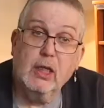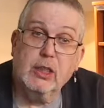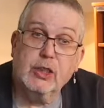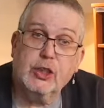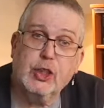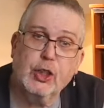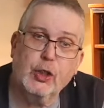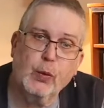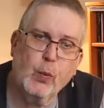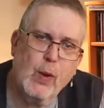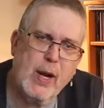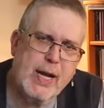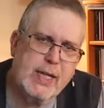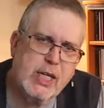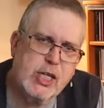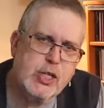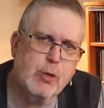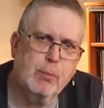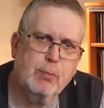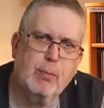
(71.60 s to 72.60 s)
So the way
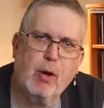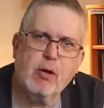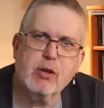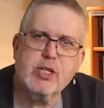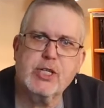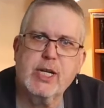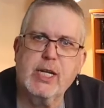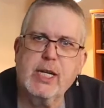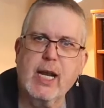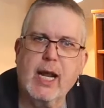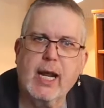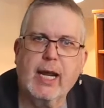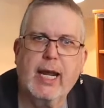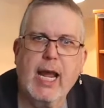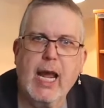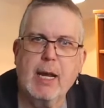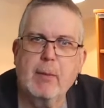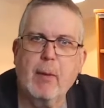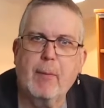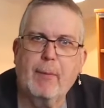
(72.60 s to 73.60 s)
this unboxing
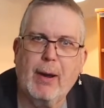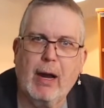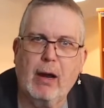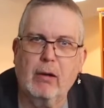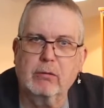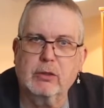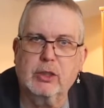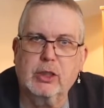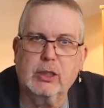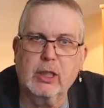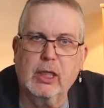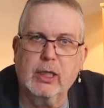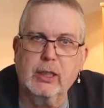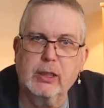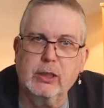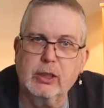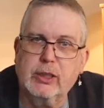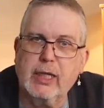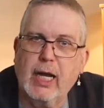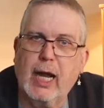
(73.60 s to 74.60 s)
came about
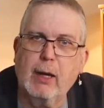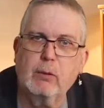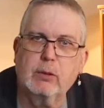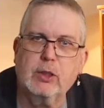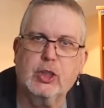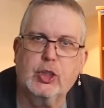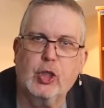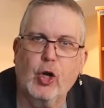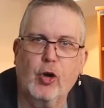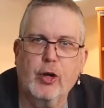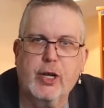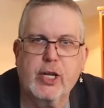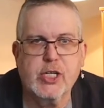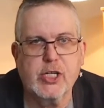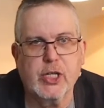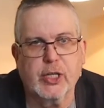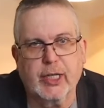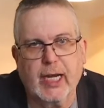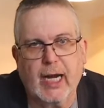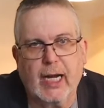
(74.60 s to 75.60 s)
is I was talking
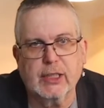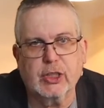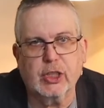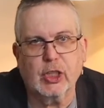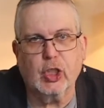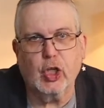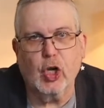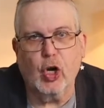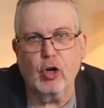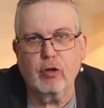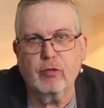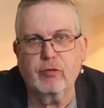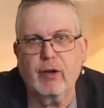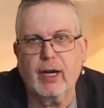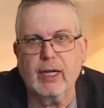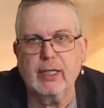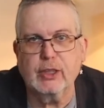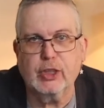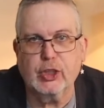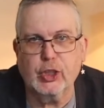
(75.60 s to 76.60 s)
to the guys at Korg
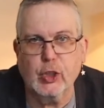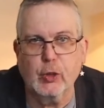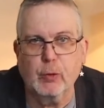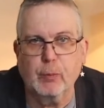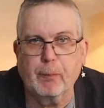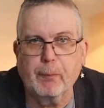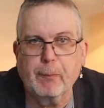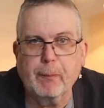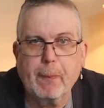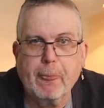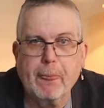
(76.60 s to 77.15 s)
via Zoom,